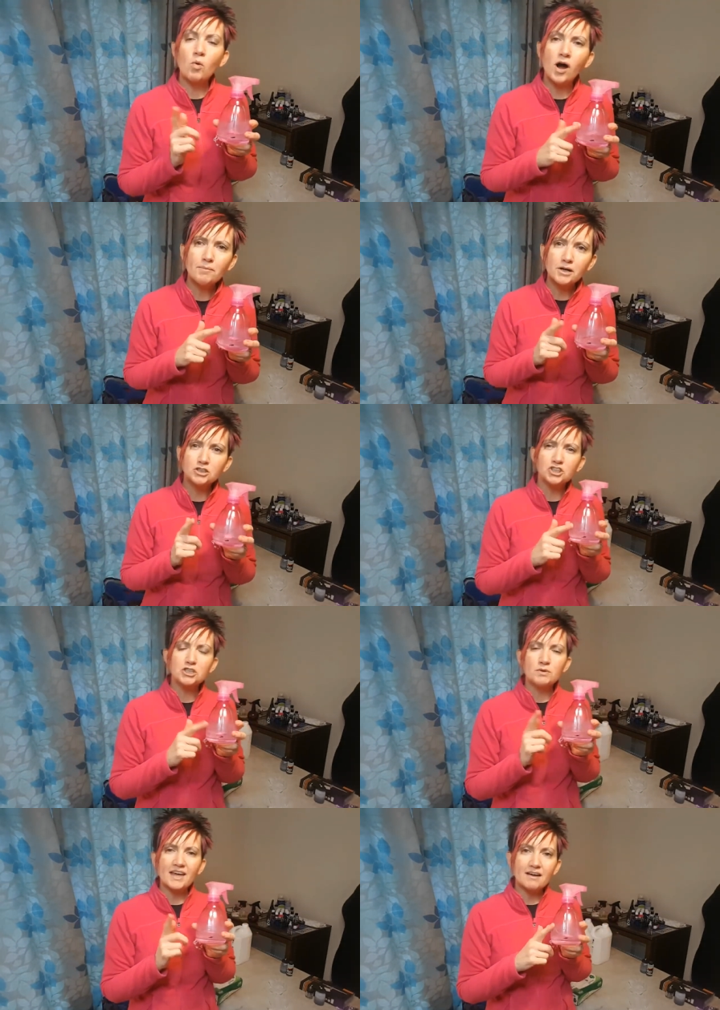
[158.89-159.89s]
What I'm going to
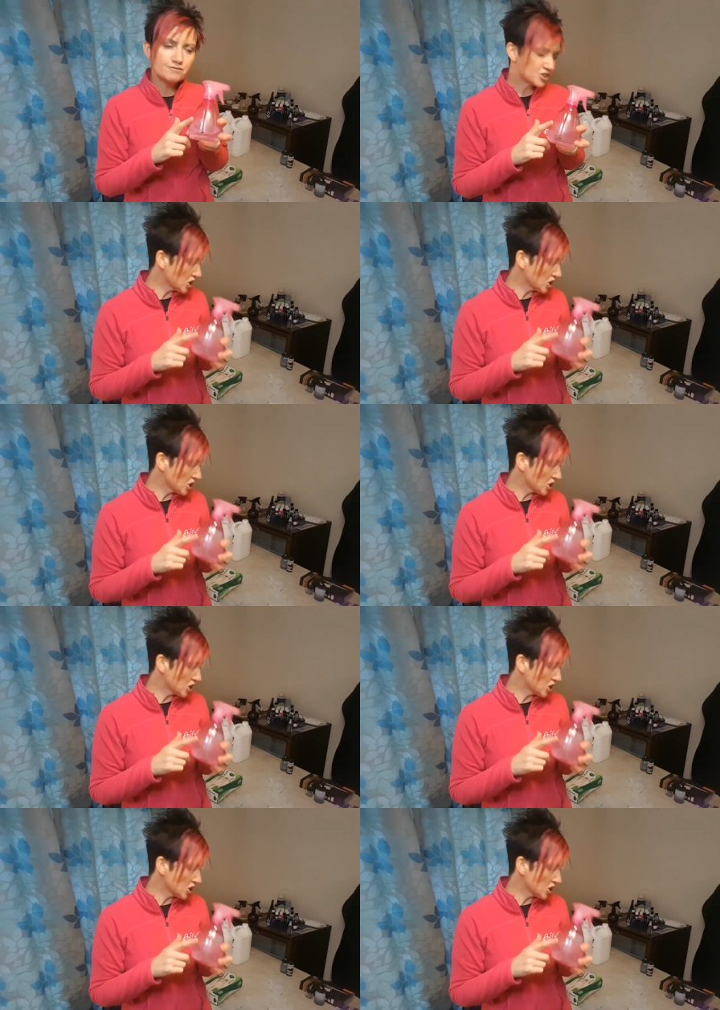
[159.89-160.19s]
do with every